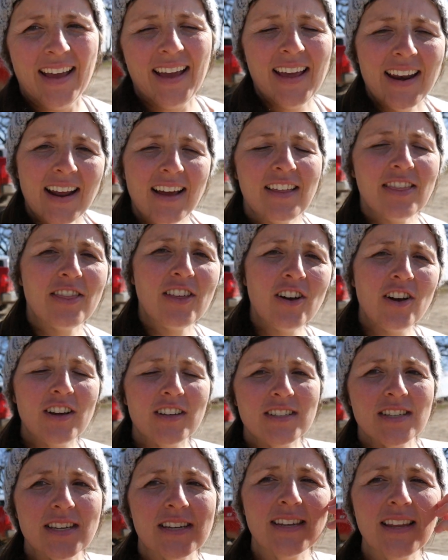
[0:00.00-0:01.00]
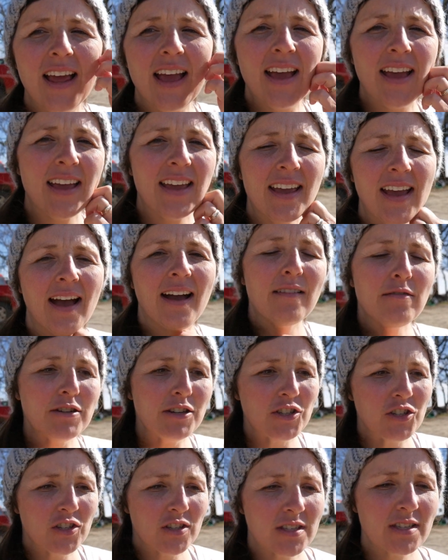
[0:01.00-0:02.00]
And I thought today I
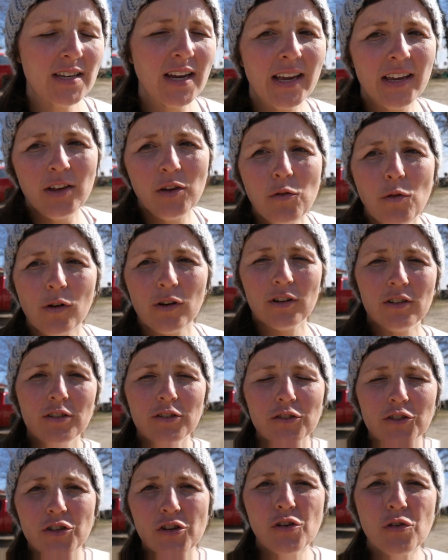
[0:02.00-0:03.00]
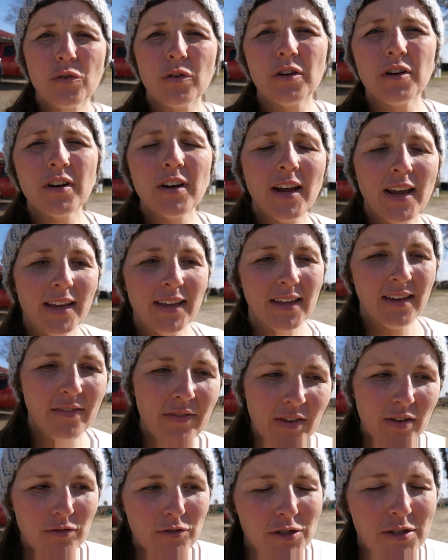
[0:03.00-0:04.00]
would just take you on a little tour and give
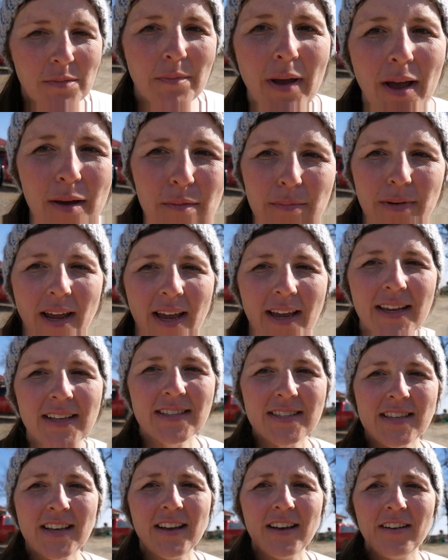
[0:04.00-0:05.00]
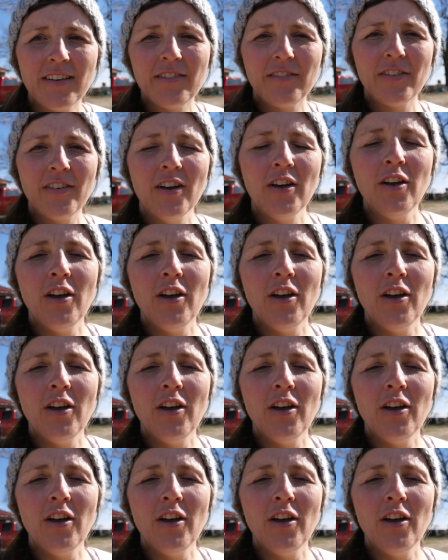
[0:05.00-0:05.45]
you some updates of